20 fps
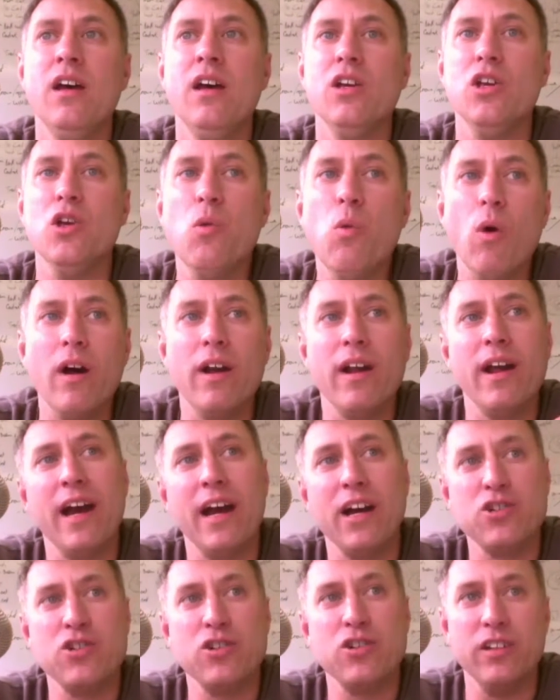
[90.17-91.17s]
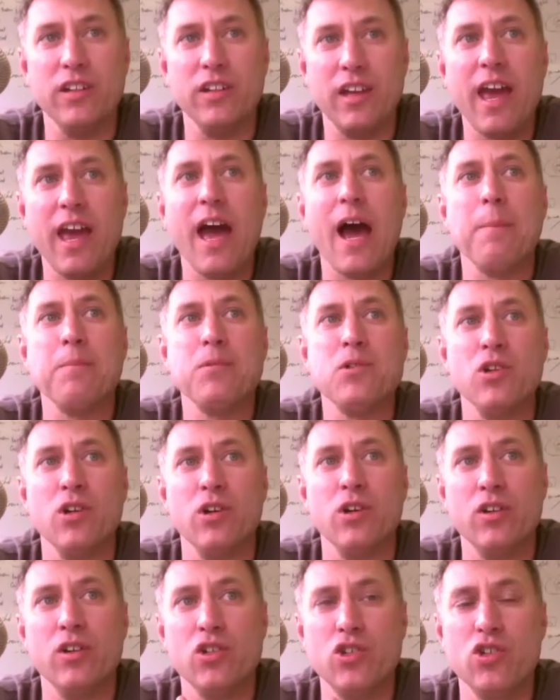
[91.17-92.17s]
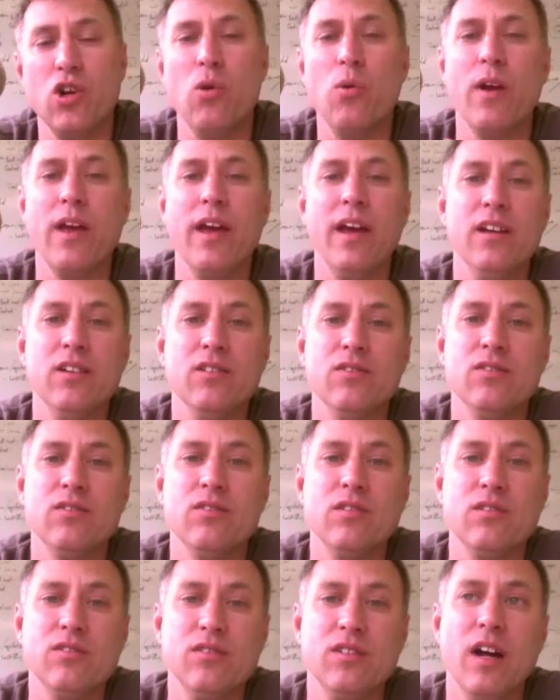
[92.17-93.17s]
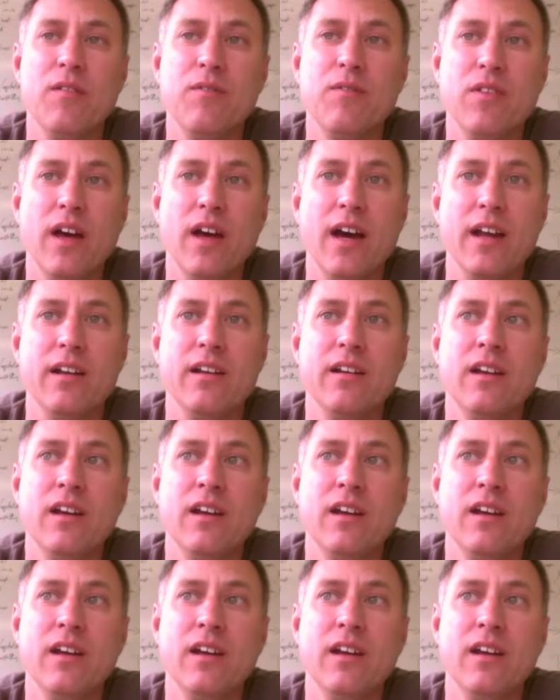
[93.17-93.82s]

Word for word: You want to actually capture and showcase stuff that